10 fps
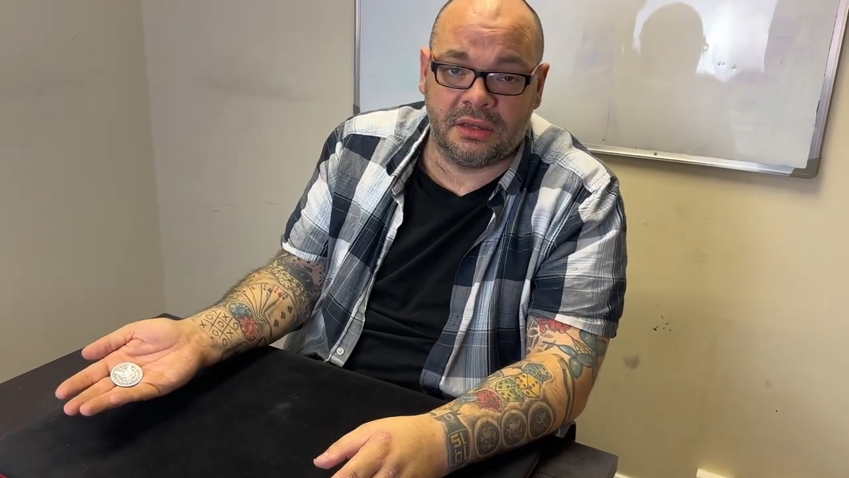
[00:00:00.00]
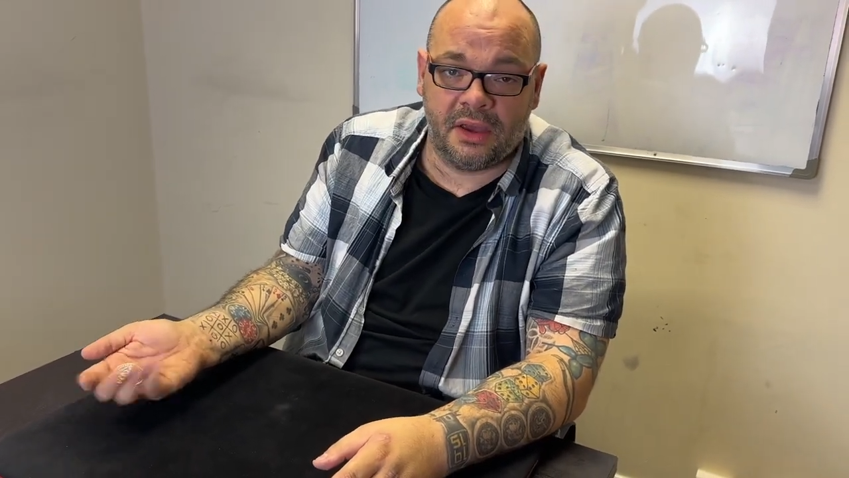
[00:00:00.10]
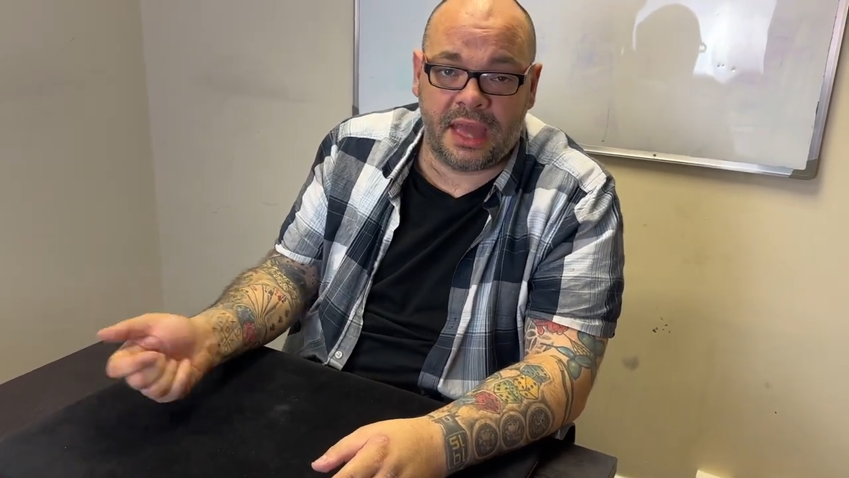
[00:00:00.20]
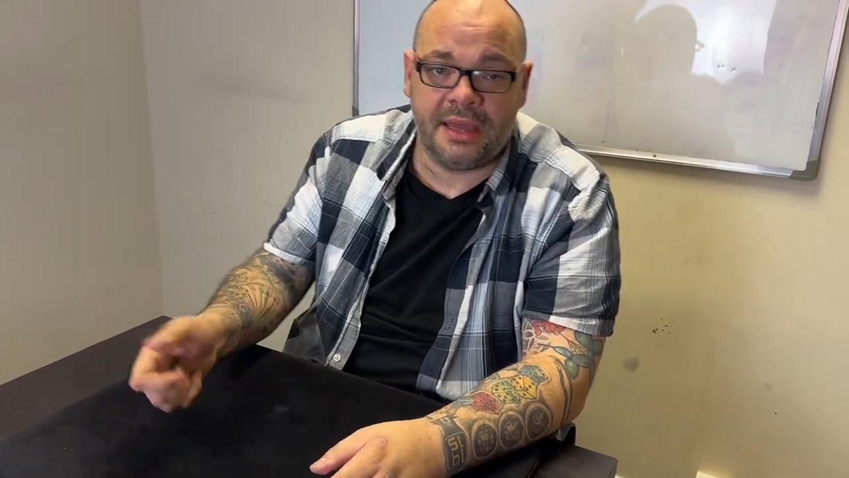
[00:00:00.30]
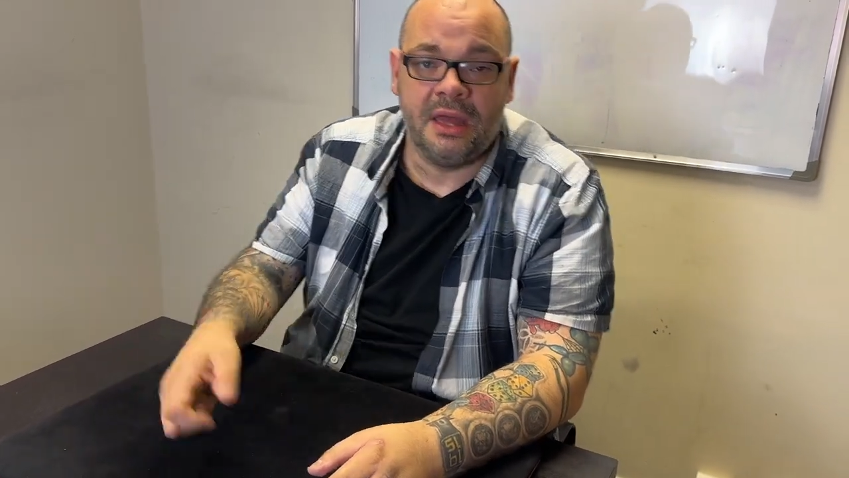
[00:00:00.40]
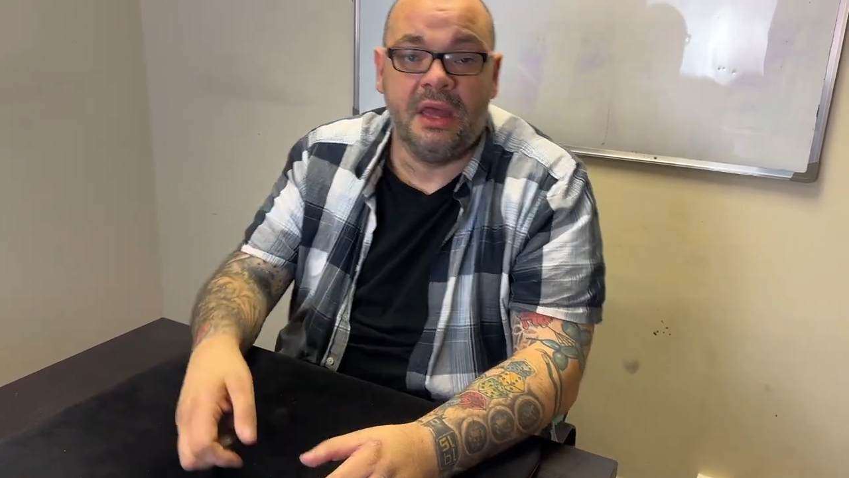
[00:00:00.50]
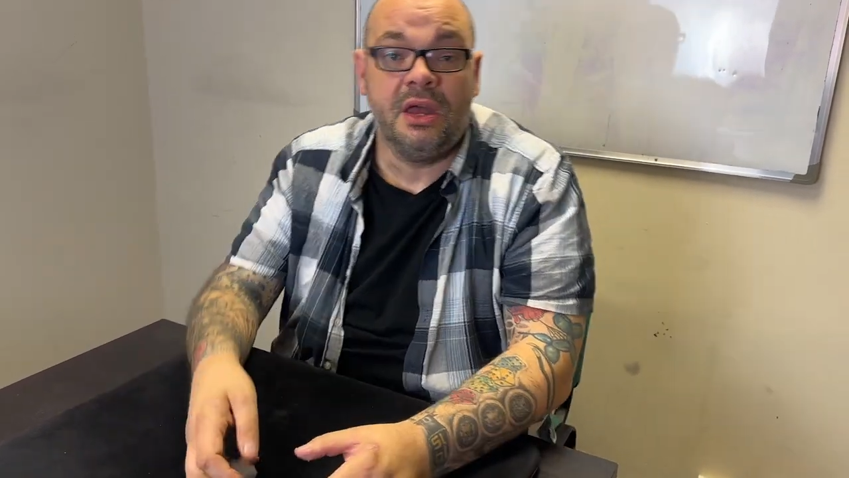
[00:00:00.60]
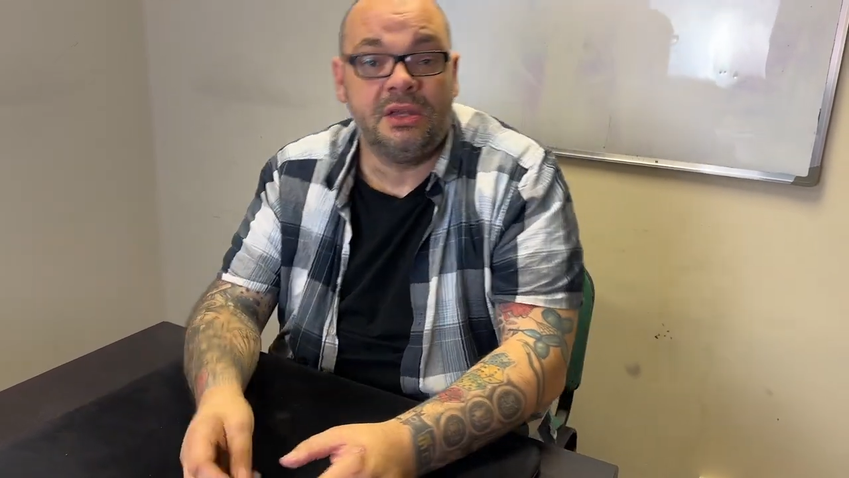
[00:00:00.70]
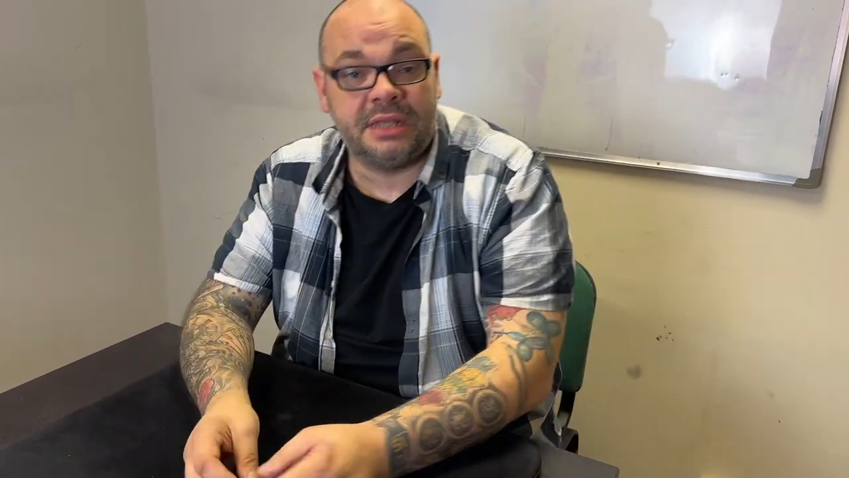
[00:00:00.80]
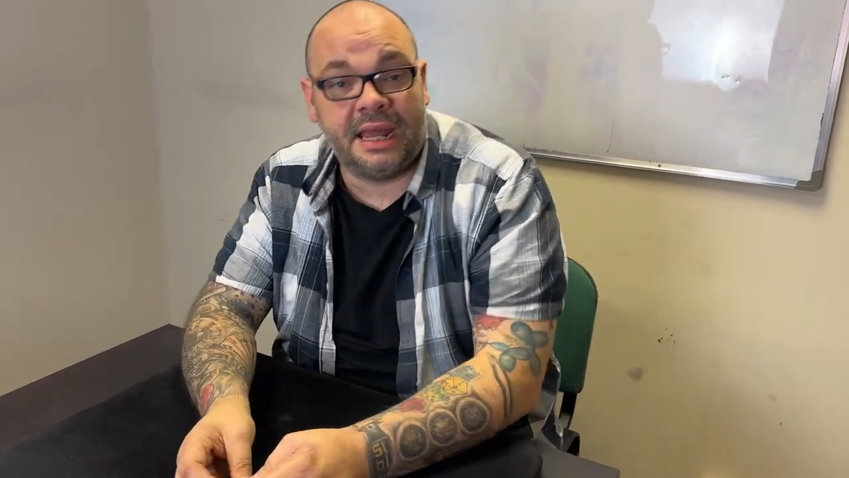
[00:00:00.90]
Okay,
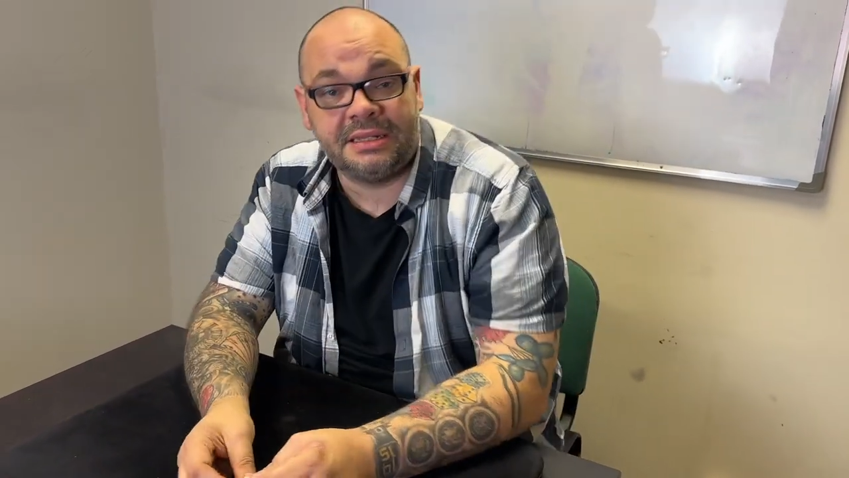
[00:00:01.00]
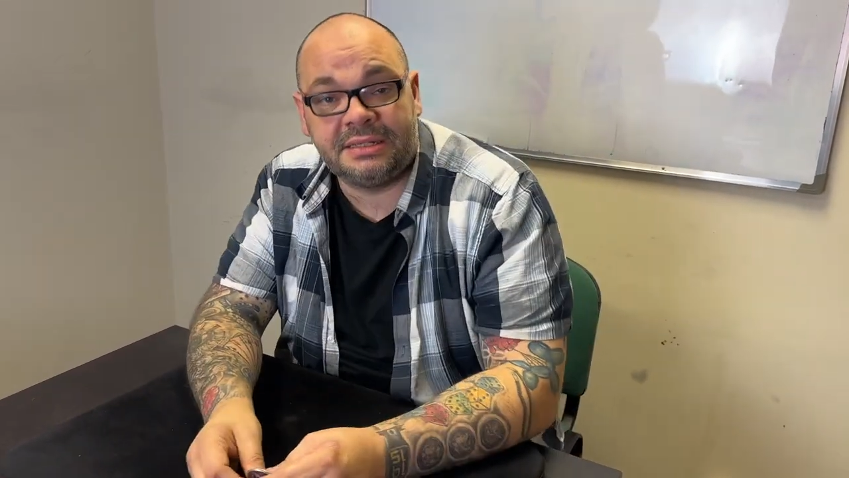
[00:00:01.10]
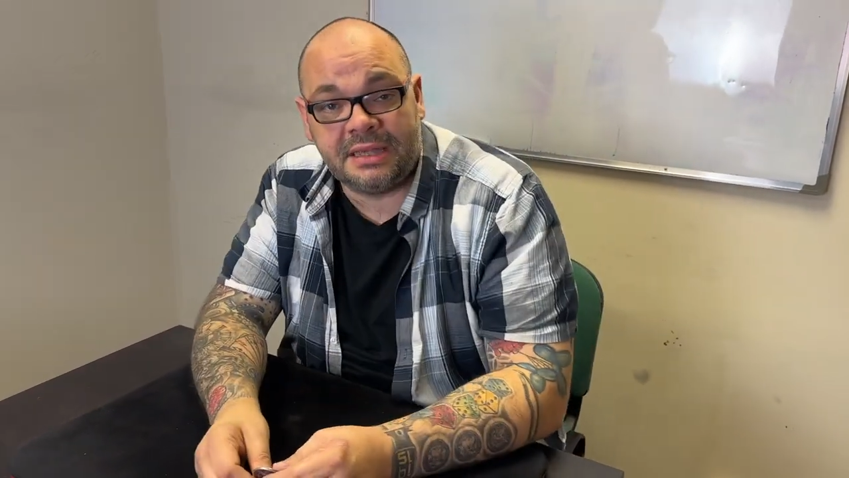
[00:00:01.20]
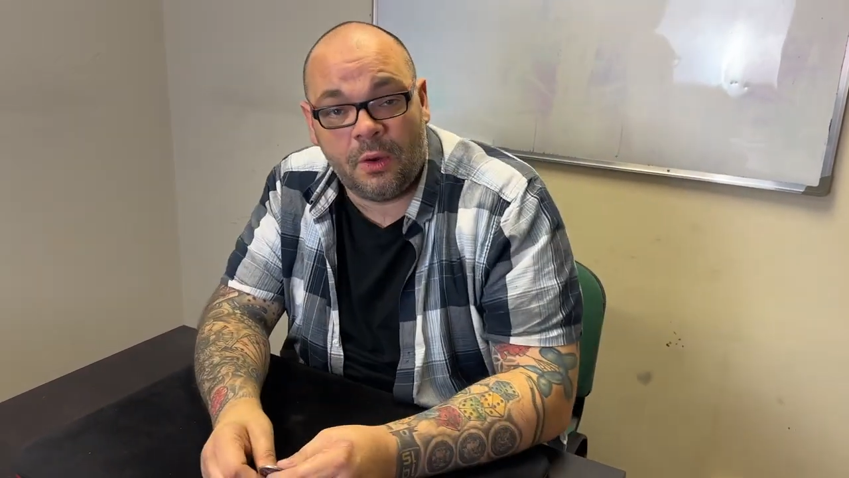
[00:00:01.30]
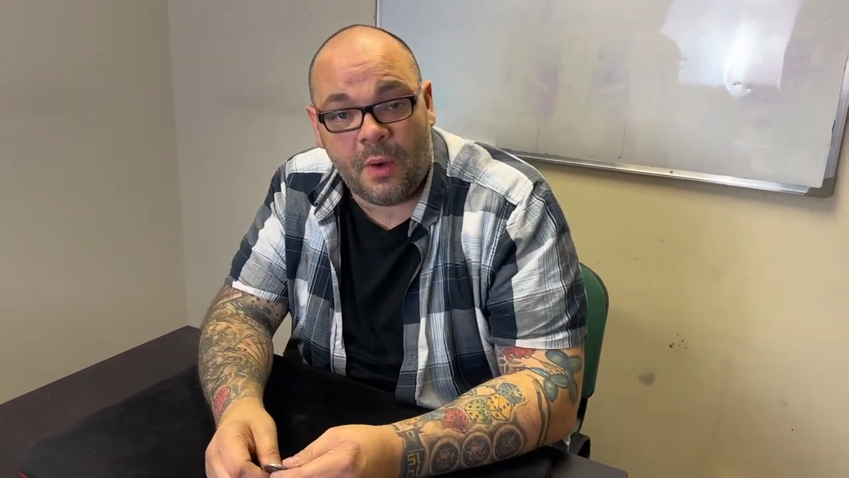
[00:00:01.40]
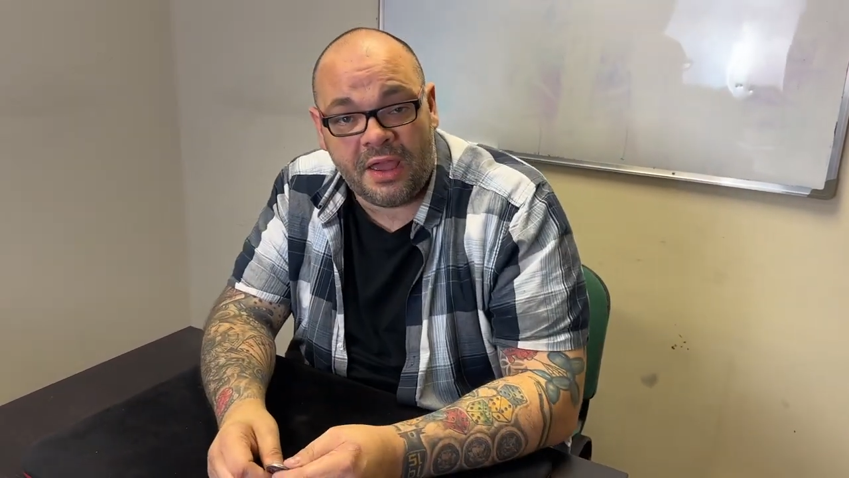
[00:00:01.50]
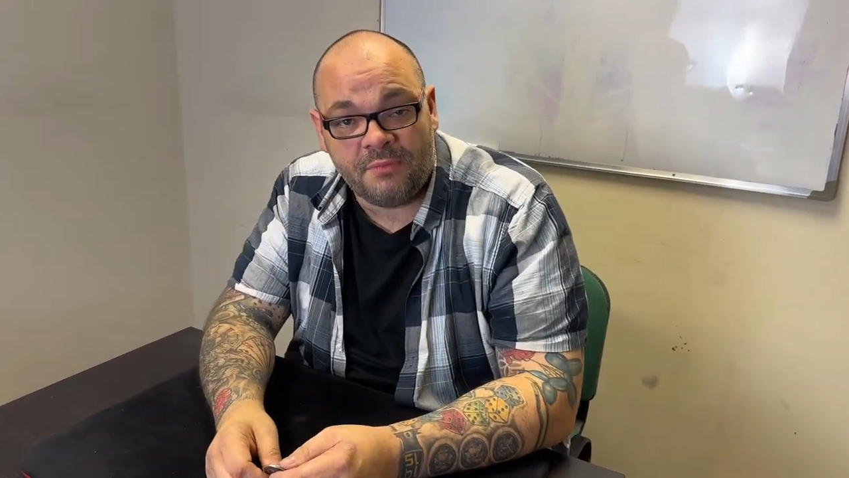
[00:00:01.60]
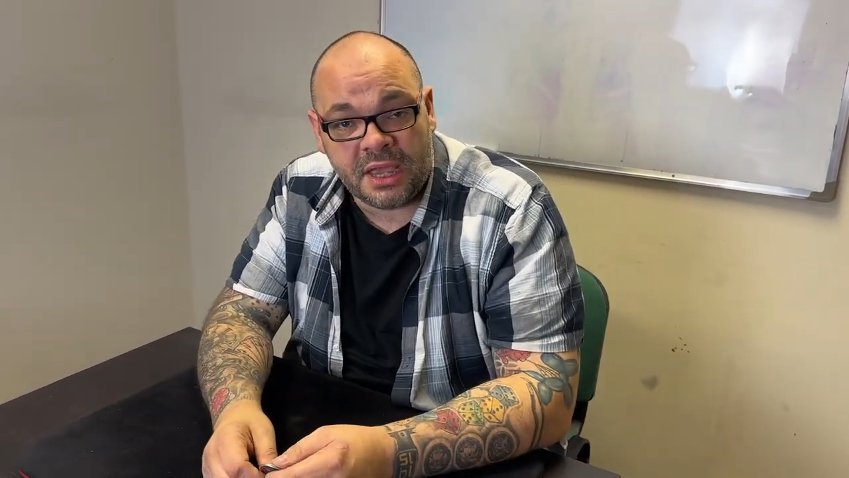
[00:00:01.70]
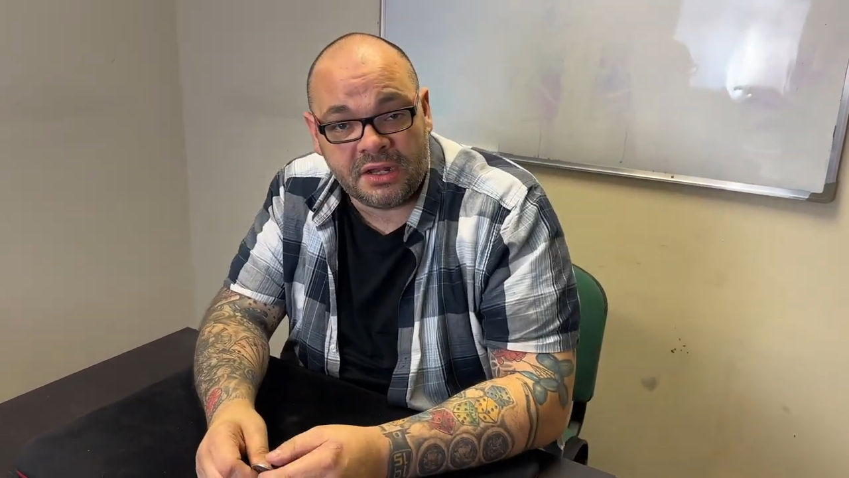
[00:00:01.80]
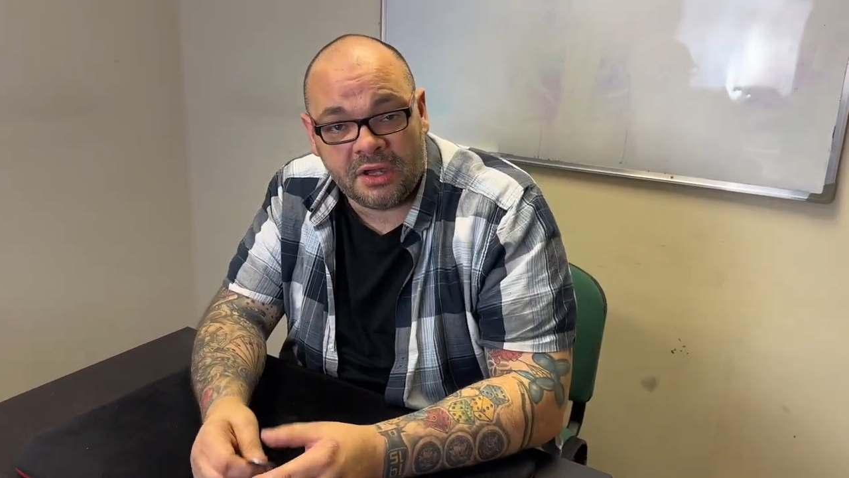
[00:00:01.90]
so that's a way of
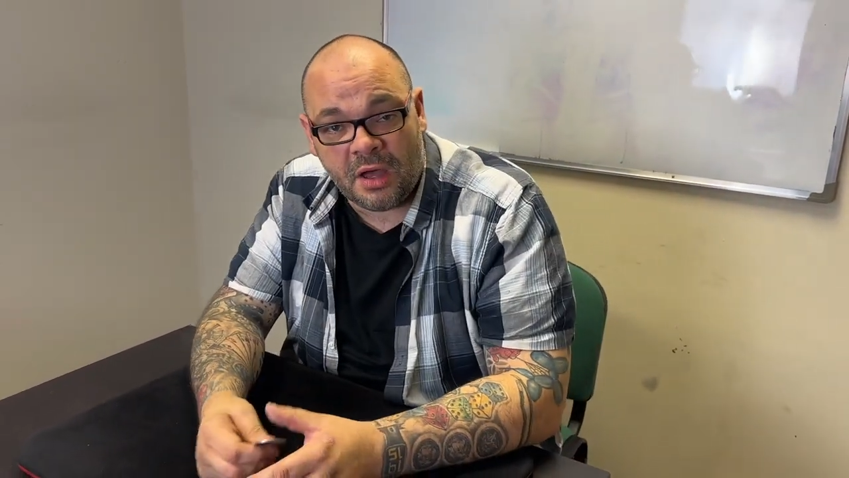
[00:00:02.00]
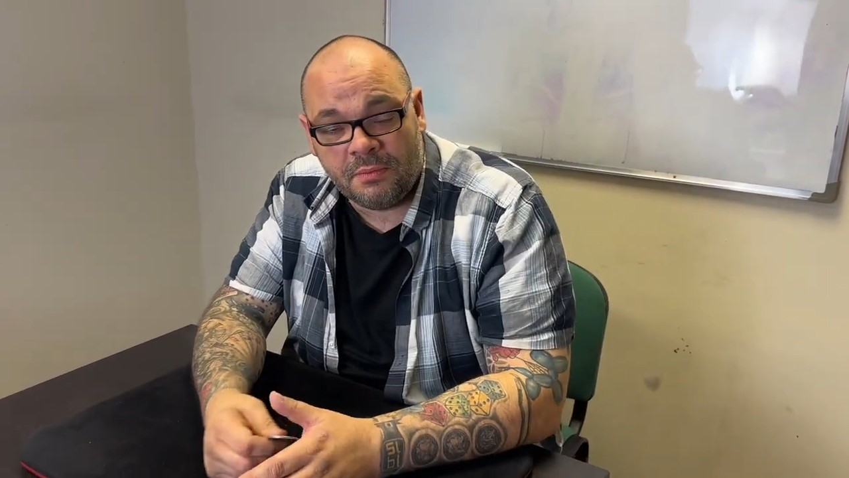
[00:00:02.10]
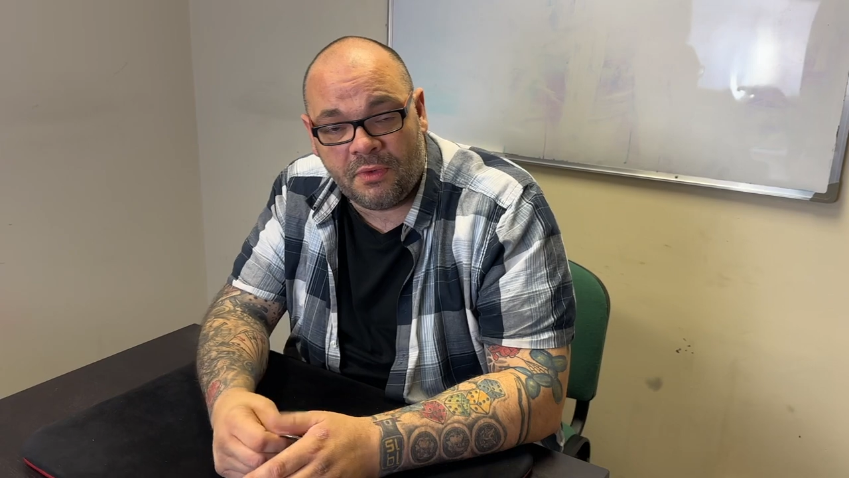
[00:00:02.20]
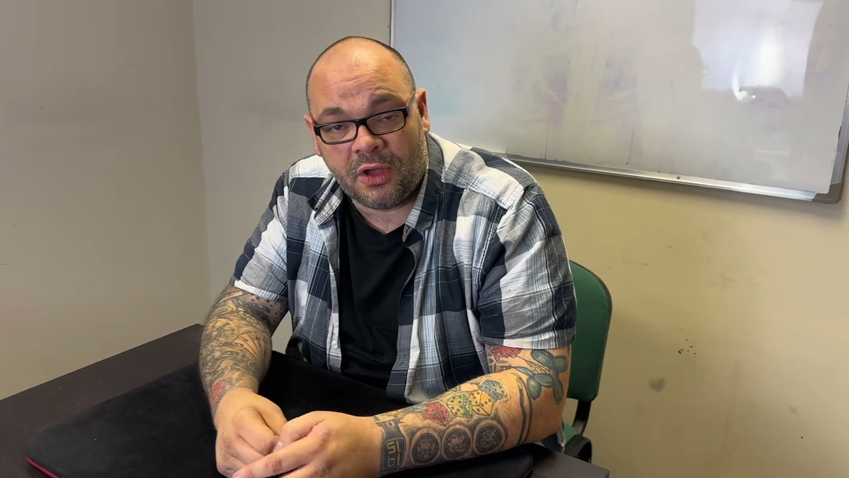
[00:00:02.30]
making a,